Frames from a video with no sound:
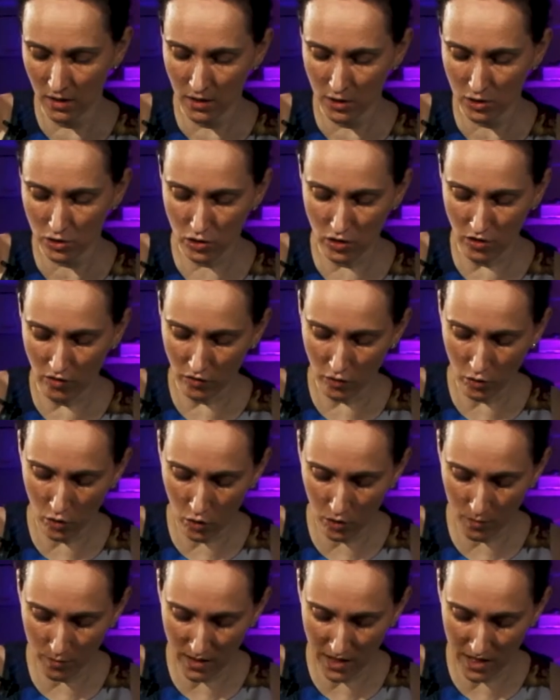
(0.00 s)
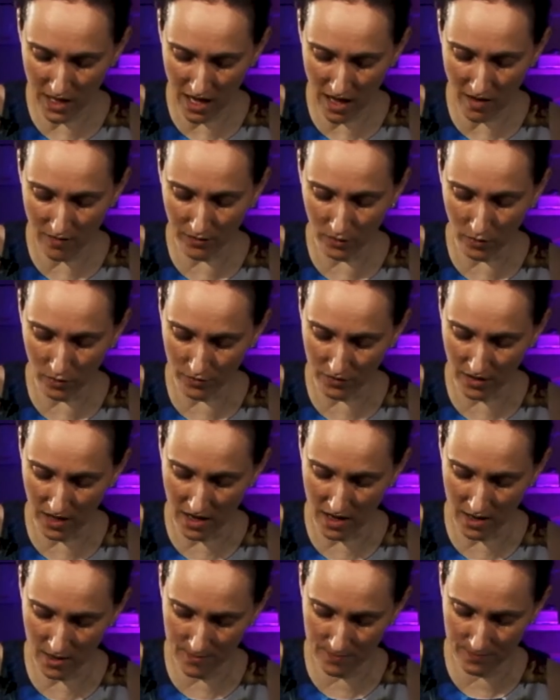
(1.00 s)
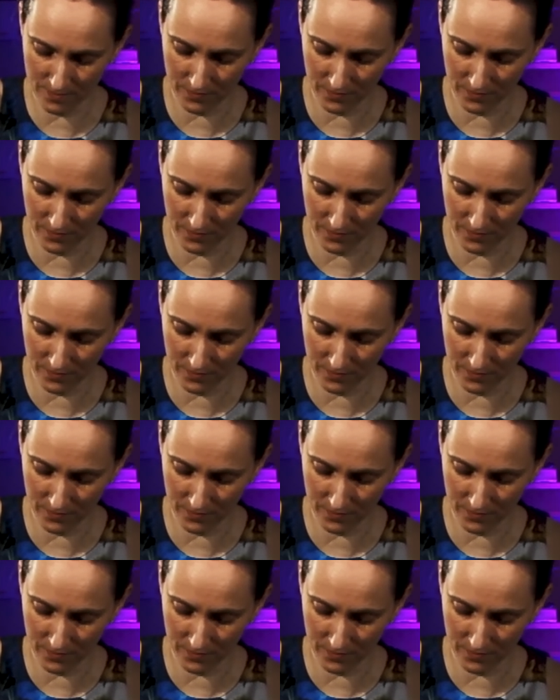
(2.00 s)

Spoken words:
so you've got to be careful of that.